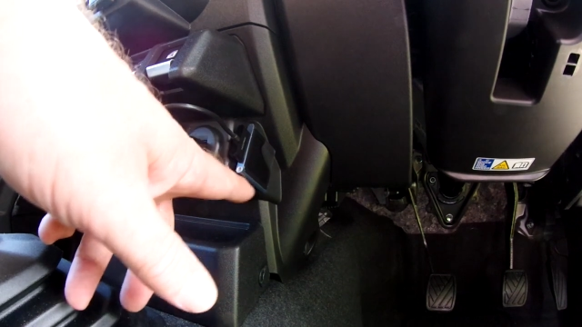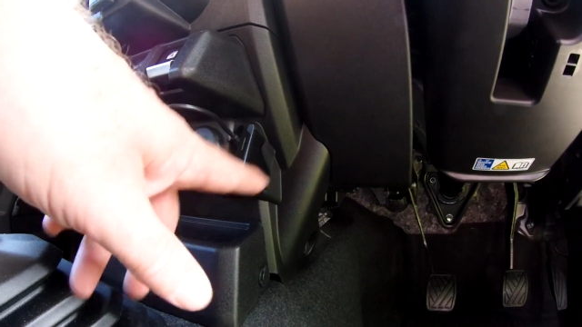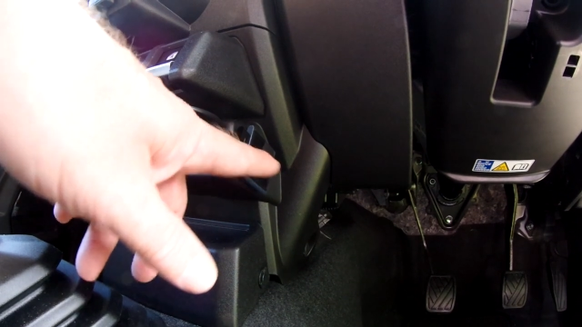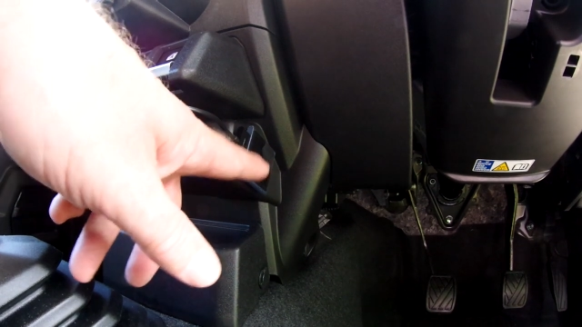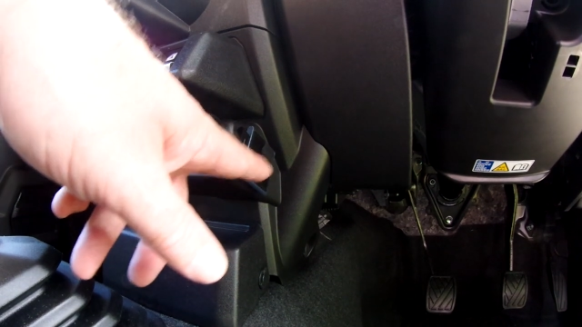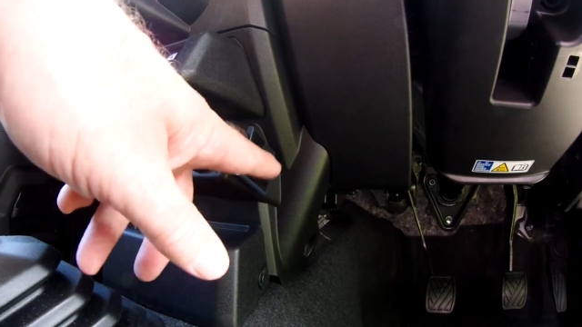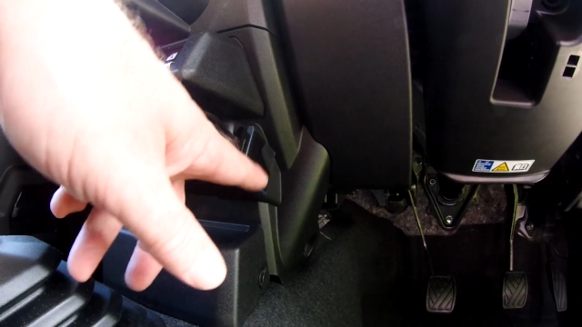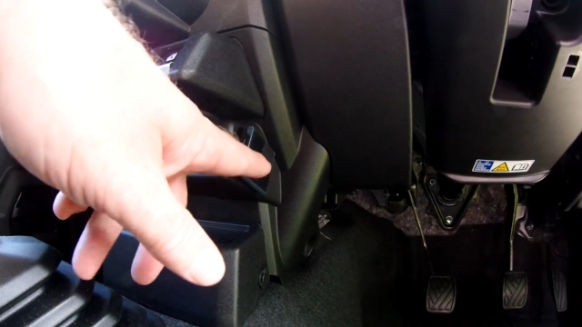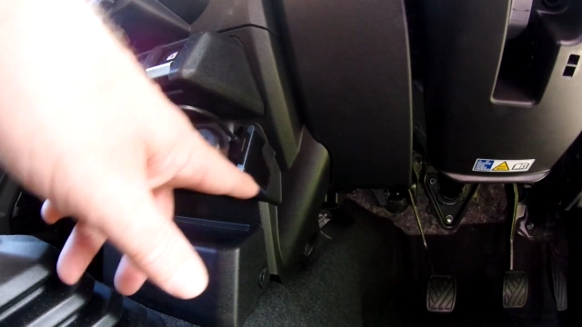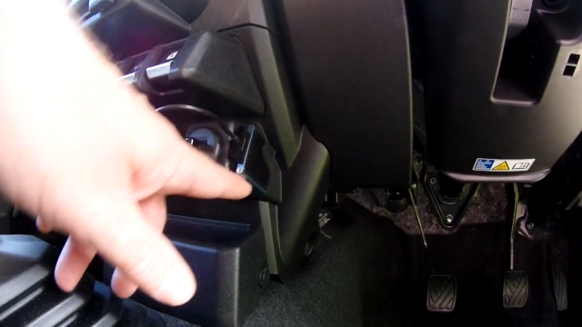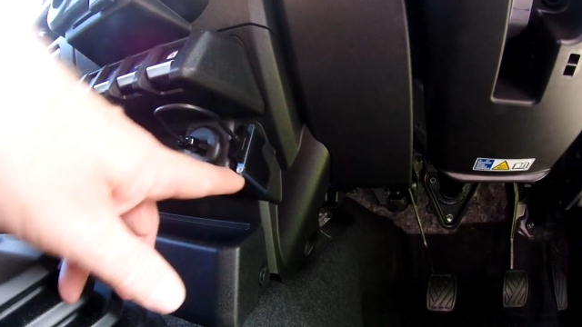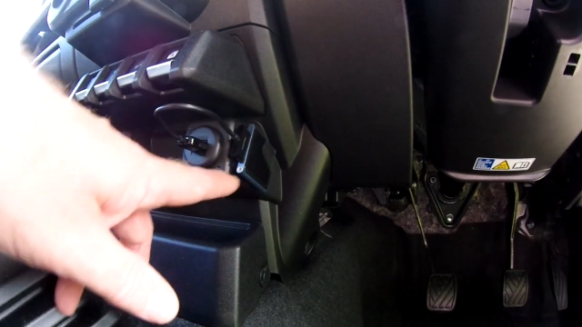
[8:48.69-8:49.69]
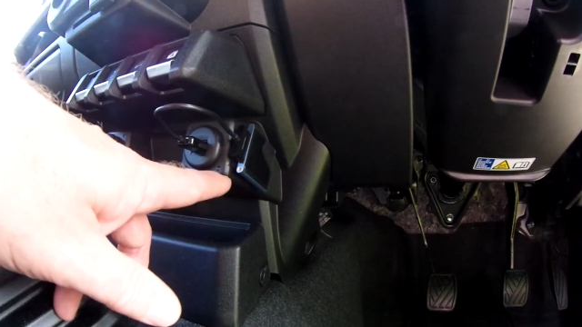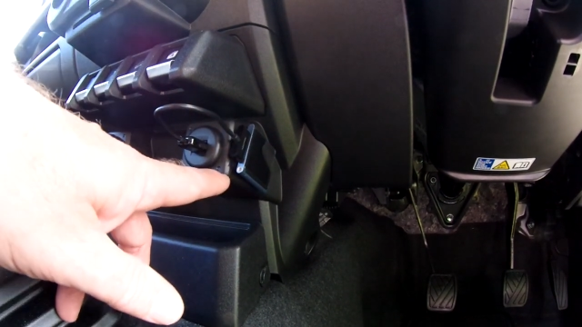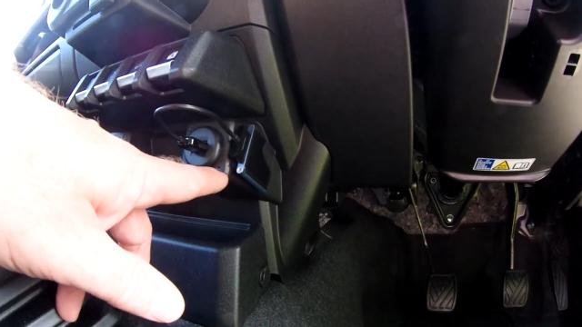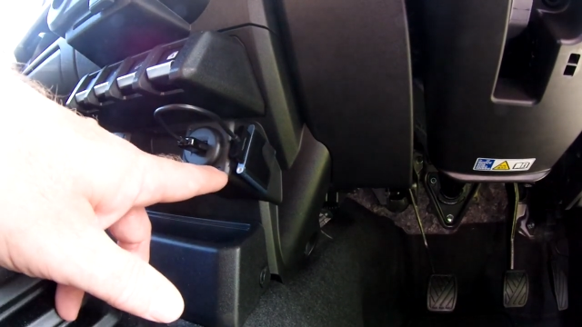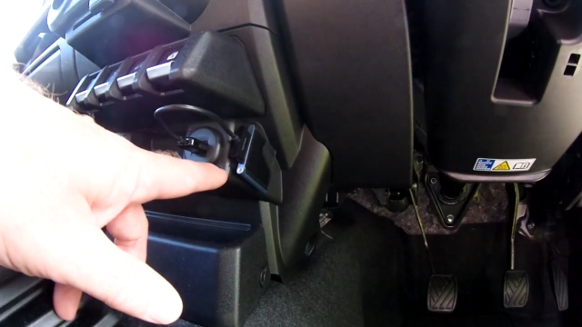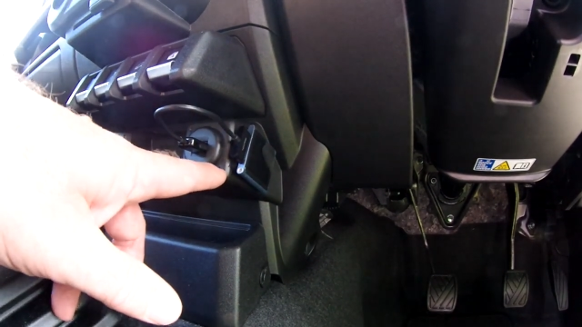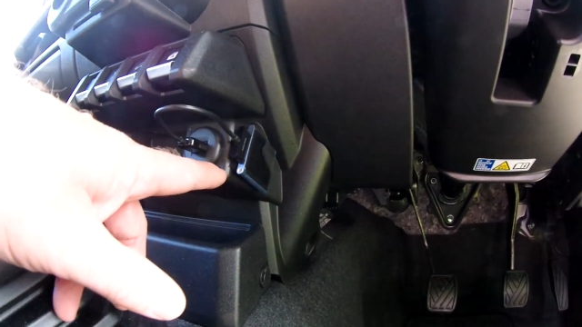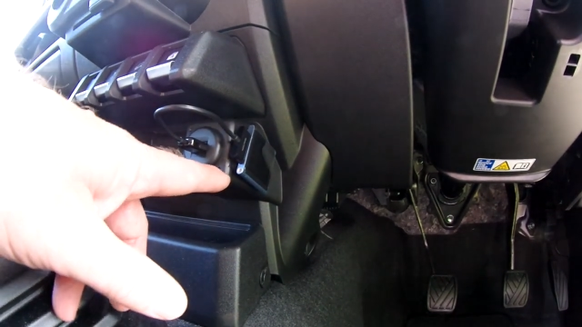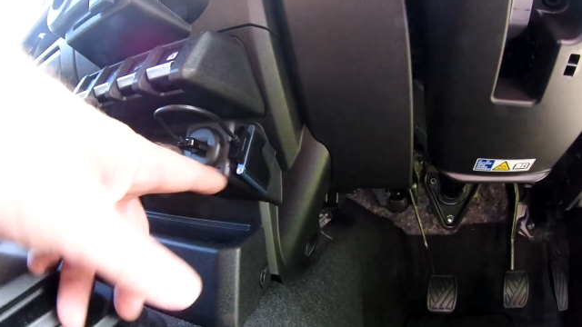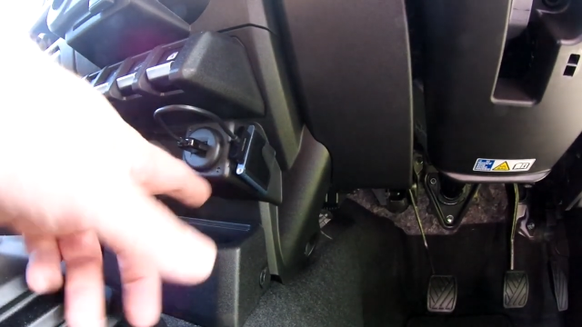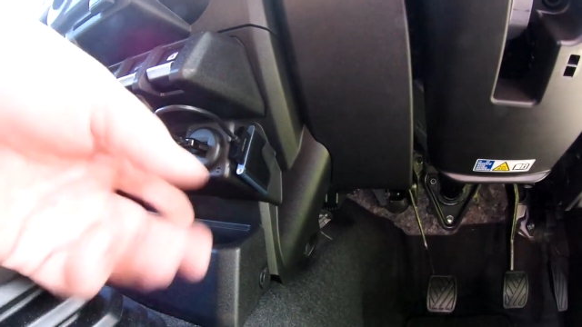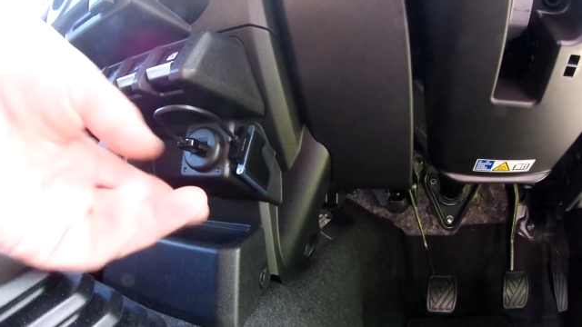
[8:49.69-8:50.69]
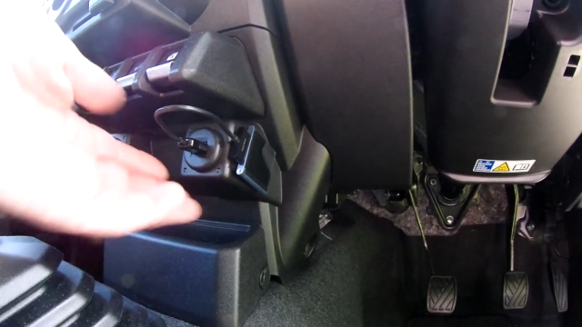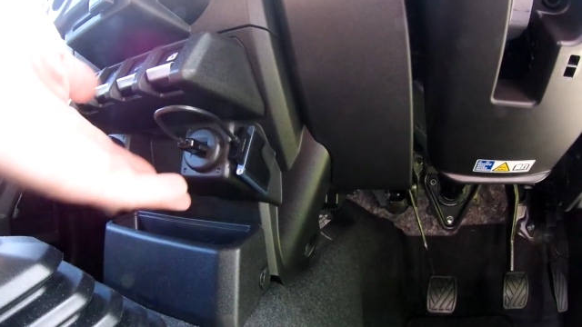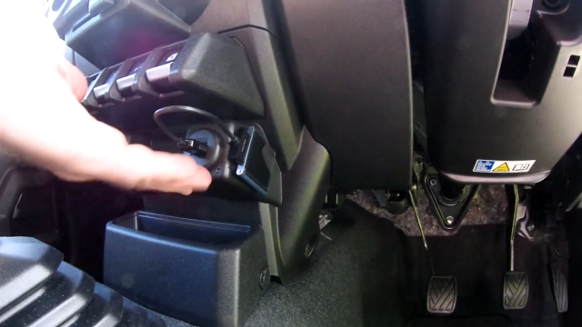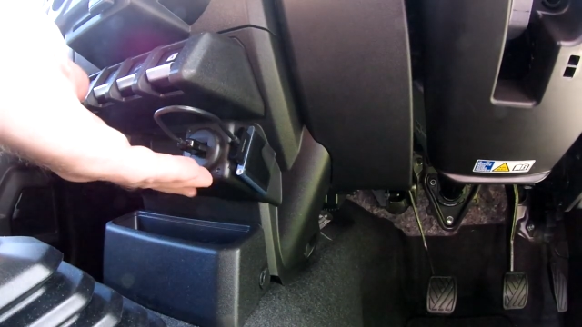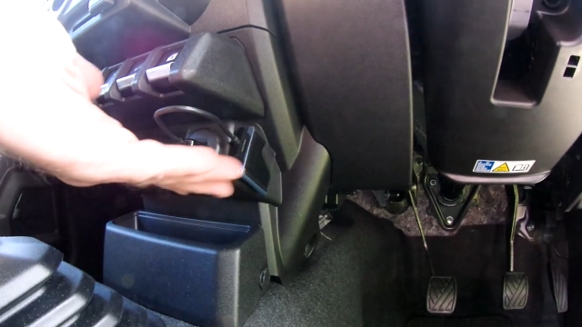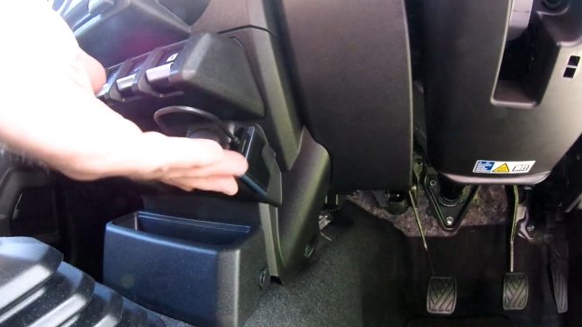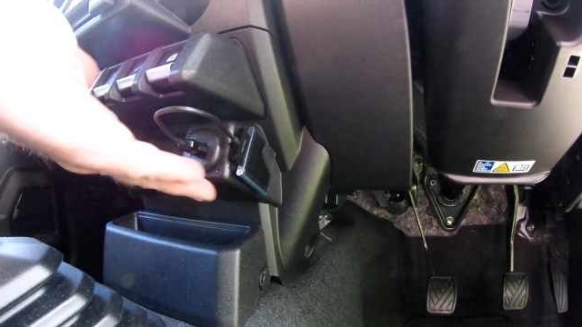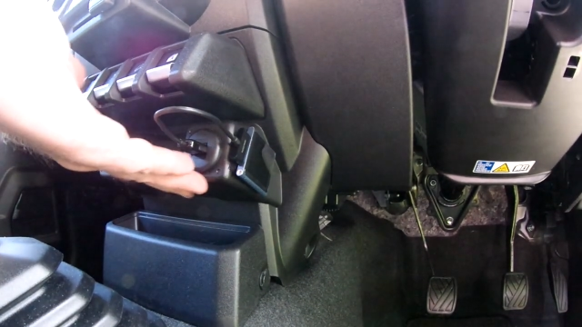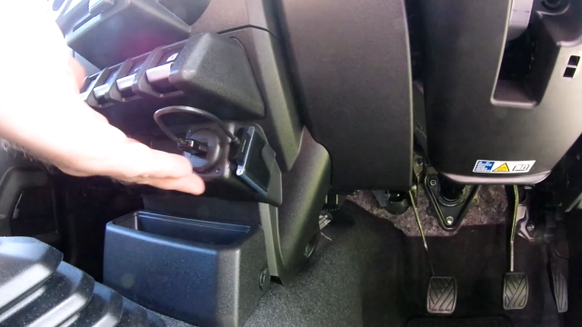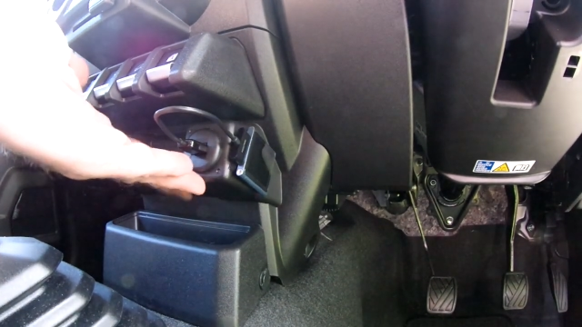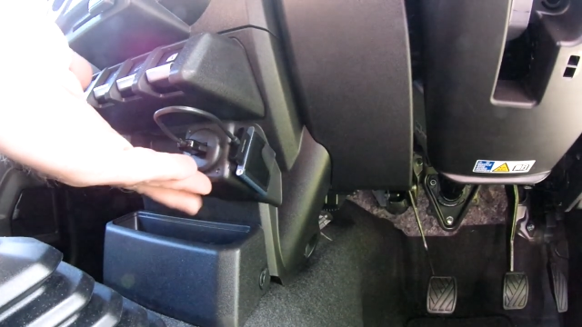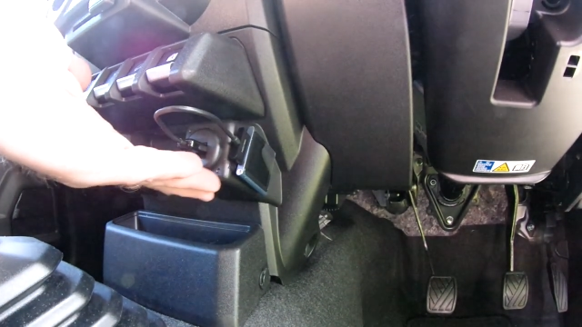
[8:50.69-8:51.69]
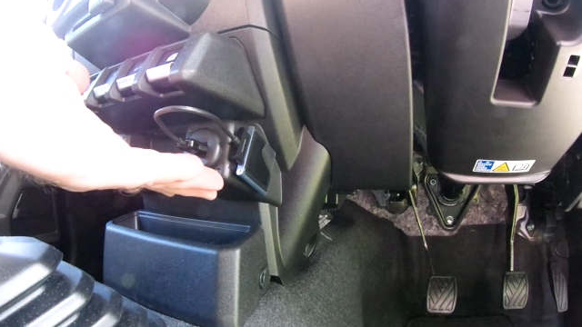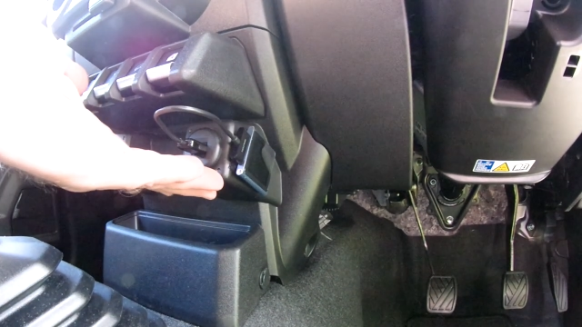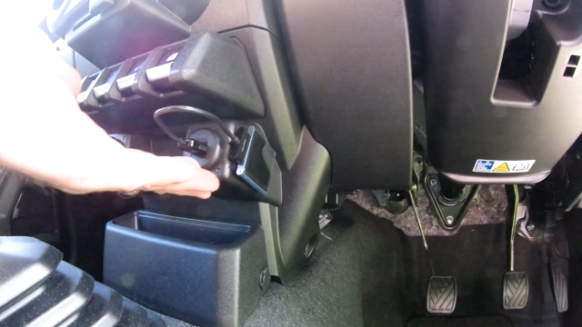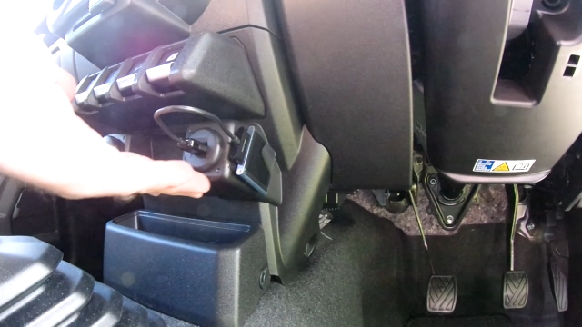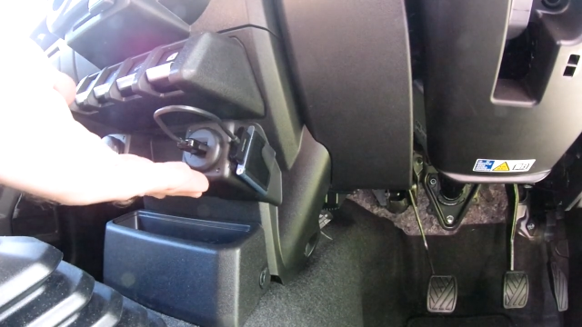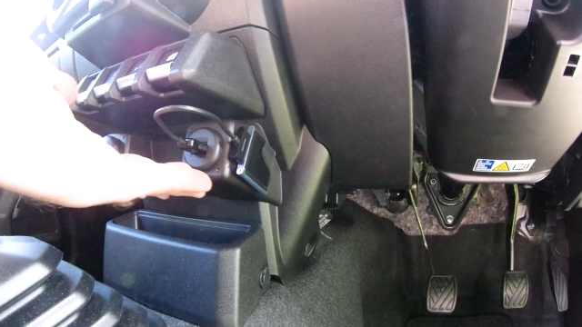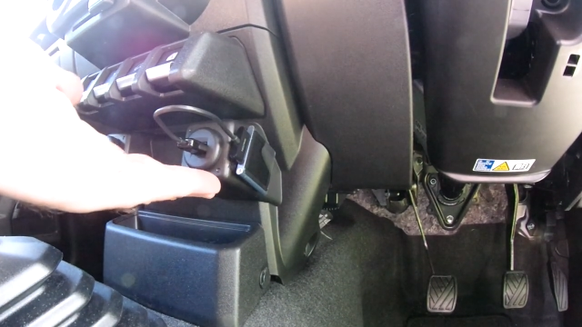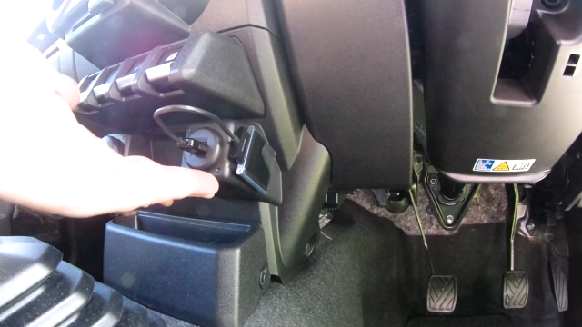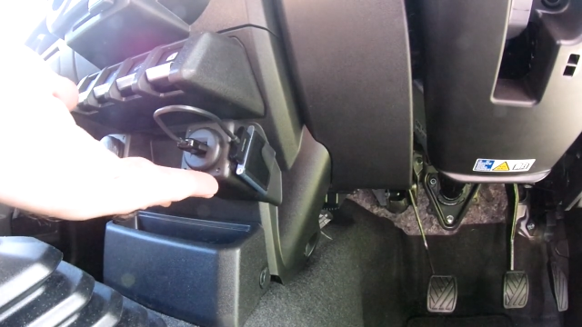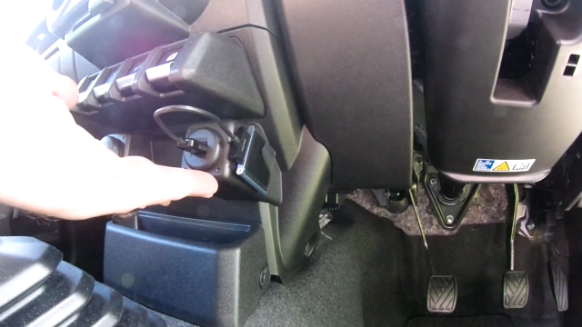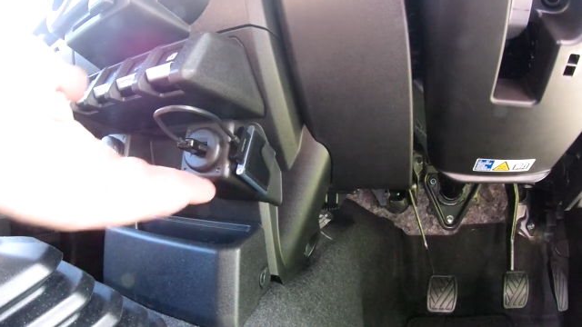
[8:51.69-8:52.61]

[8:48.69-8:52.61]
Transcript: [unreadable: no face in view]